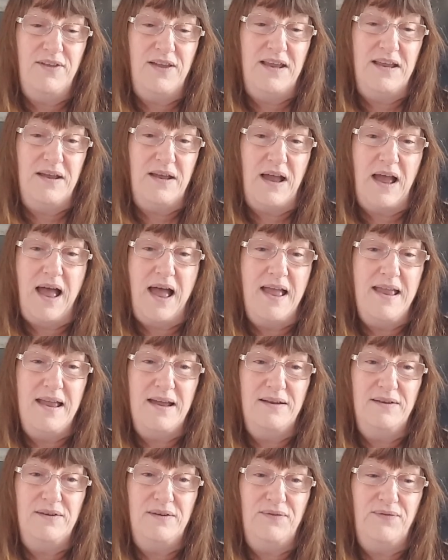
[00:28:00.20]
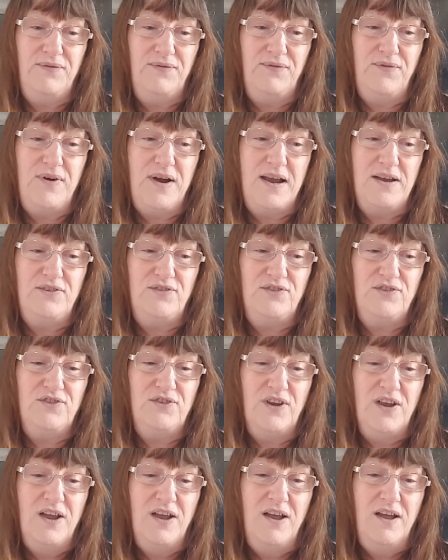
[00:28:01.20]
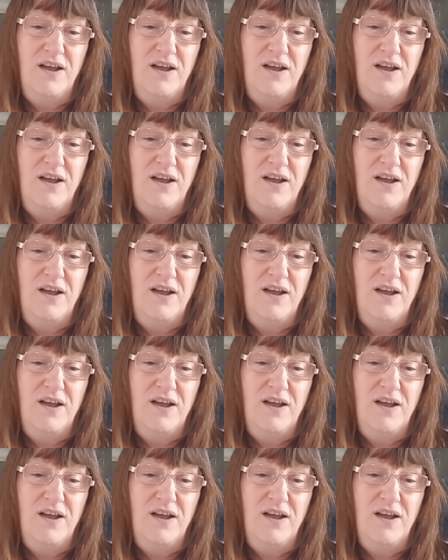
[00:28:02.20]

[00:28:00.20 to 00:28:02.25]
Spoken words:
think I had a fridge.